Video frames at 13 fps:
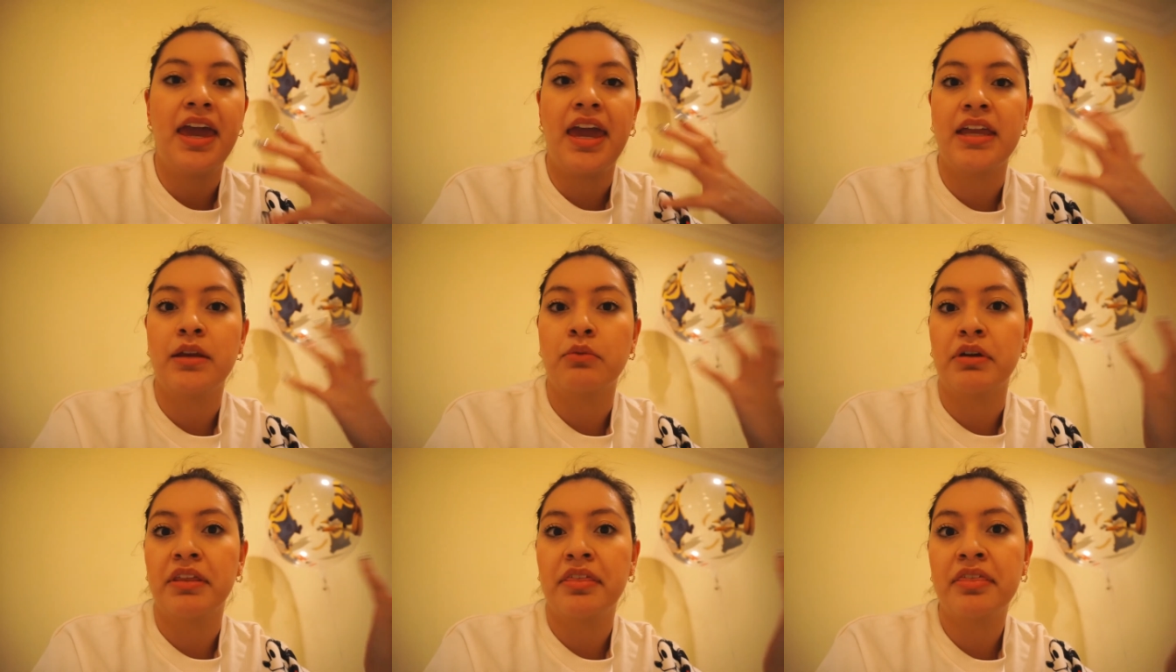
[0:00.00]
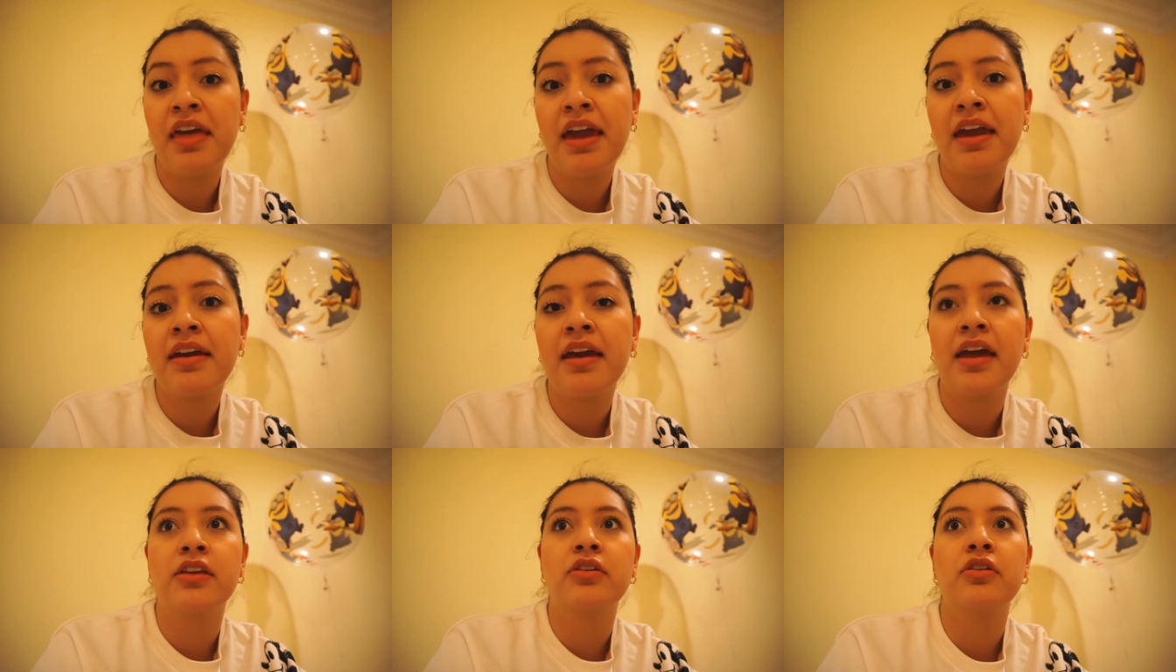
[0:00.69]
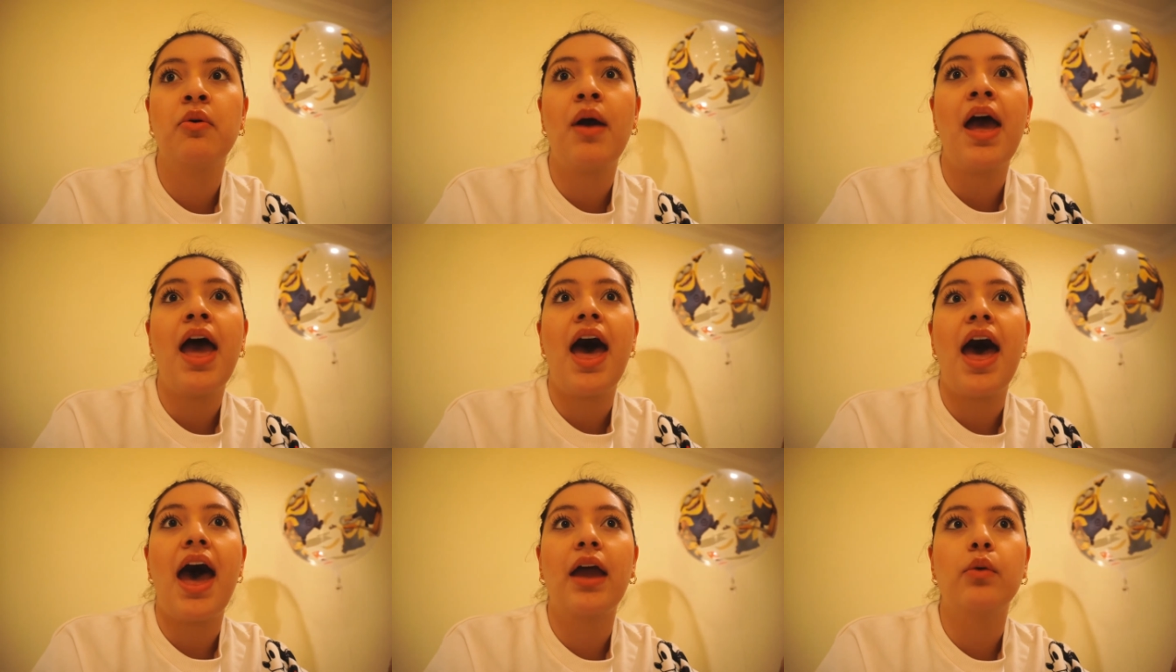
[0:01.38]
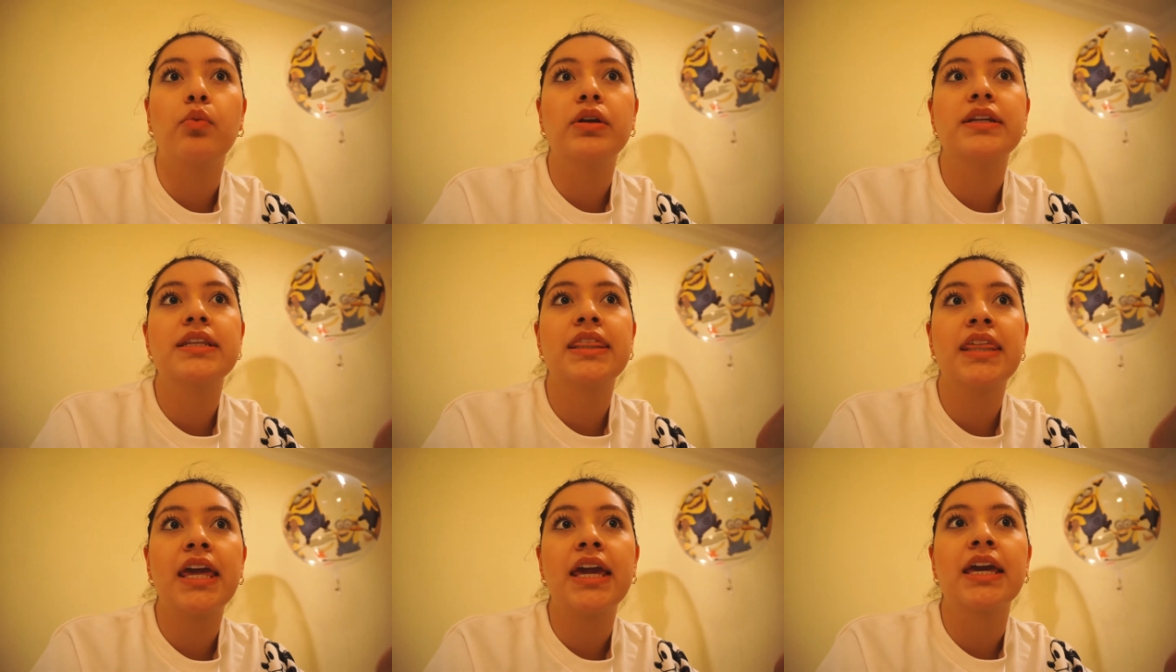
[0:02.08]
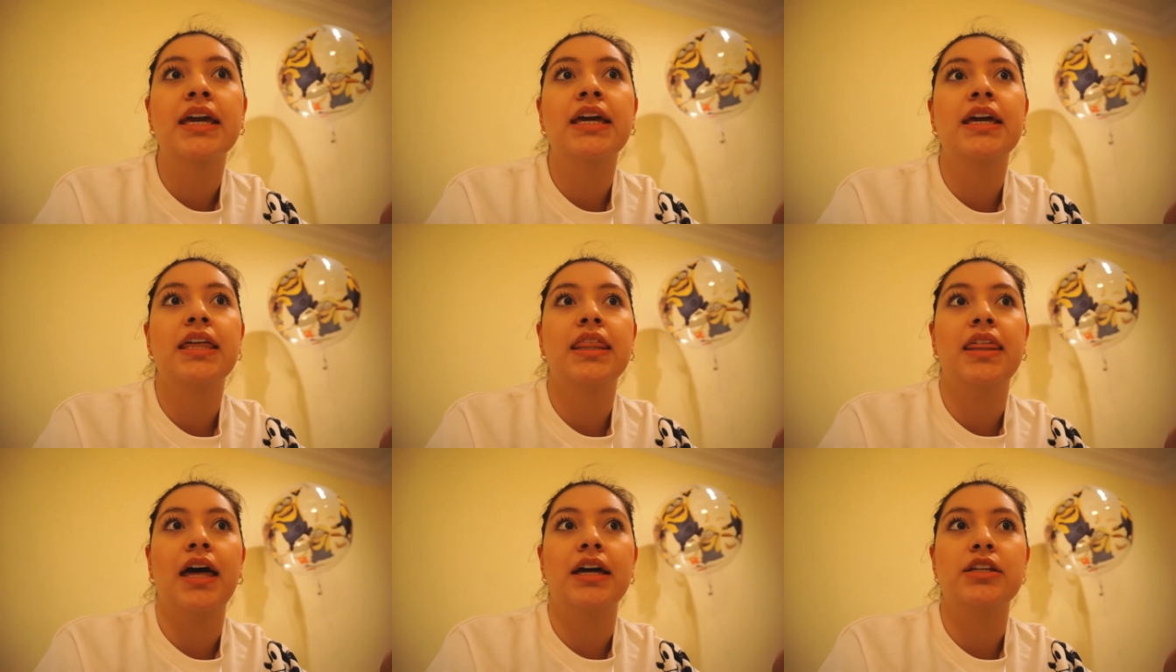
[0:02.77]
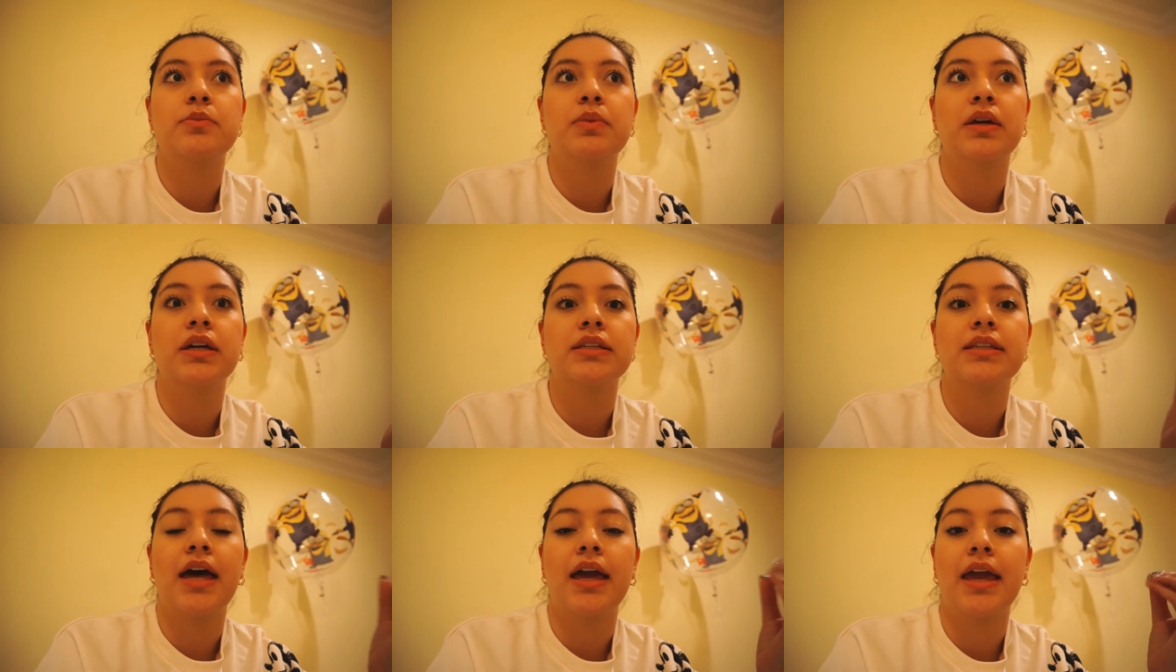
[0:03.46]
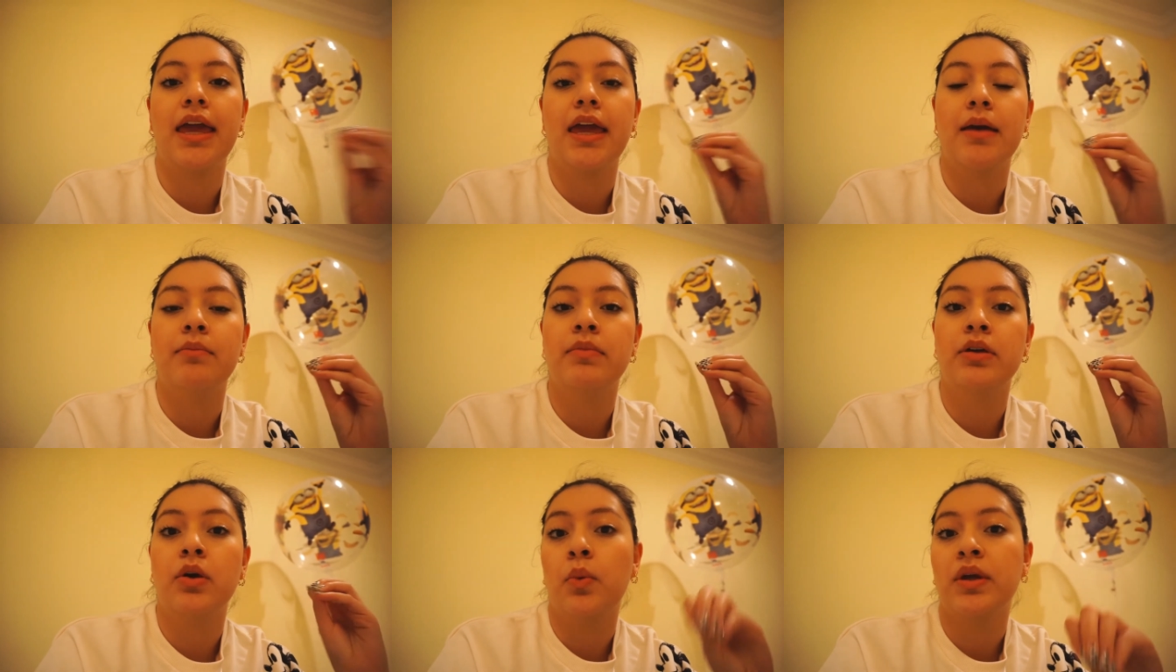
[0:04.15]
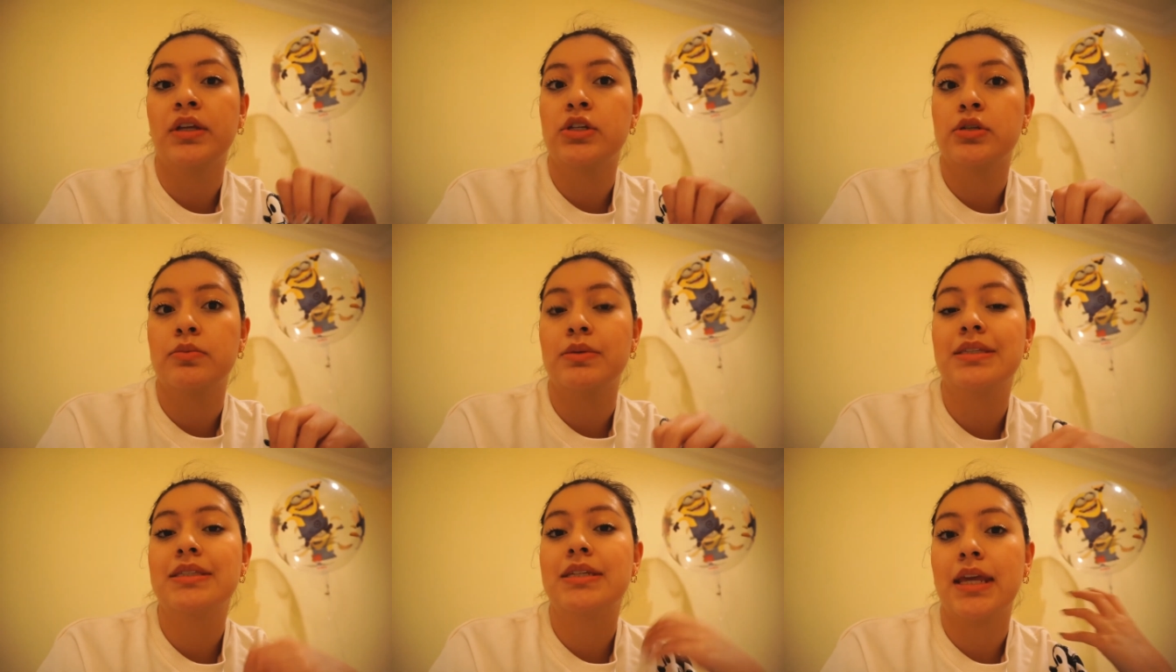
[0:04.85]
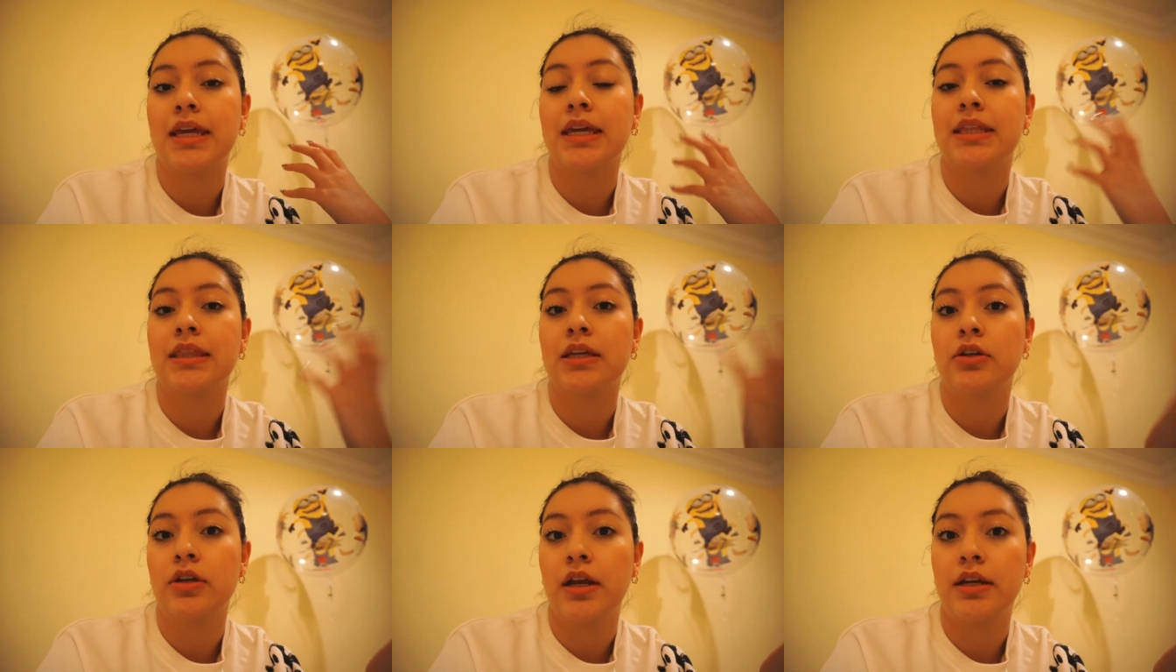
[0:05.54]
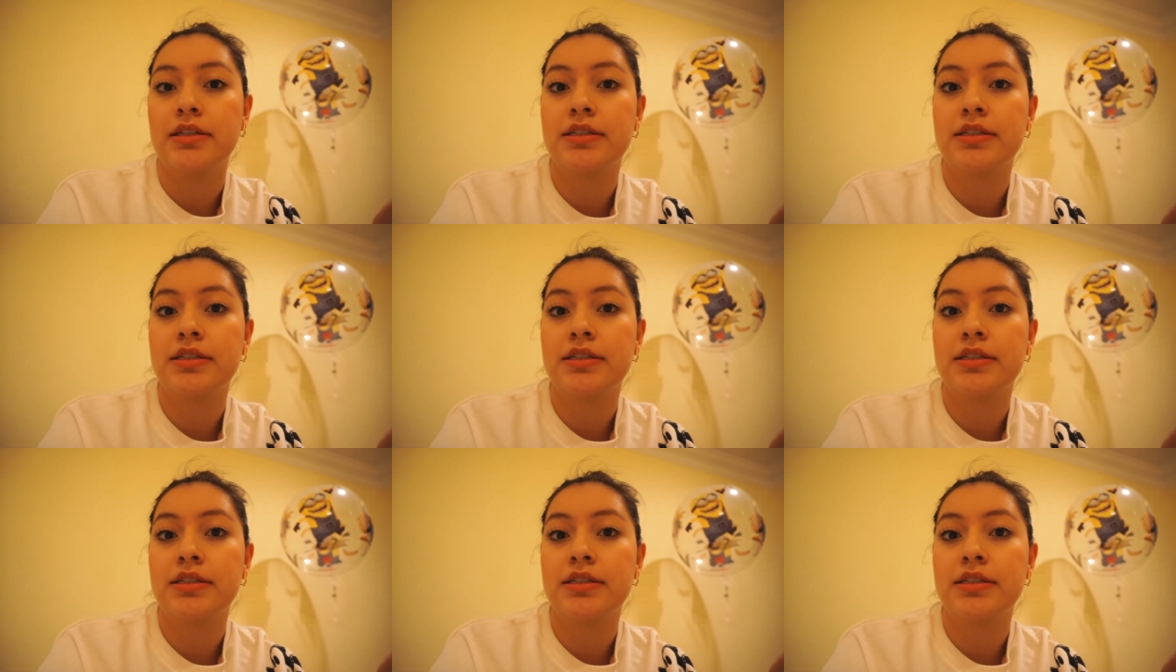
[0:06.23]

any weird thing and you know I would think that because I am going to be staying in the United